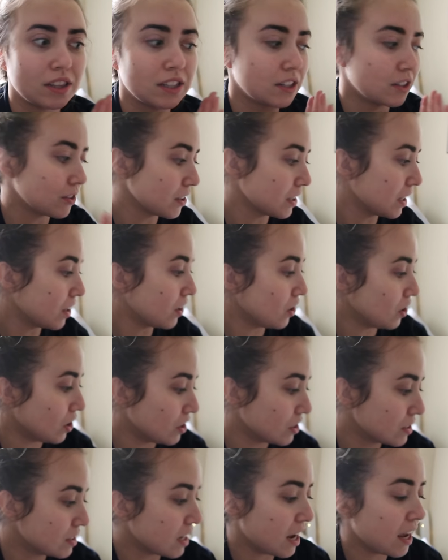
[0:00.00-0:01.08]
literally
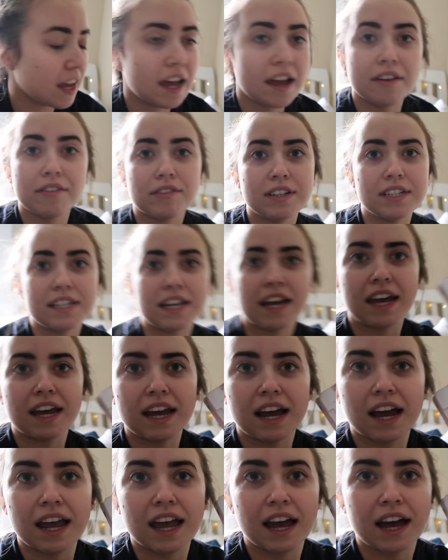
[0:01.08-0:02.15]
all day every day I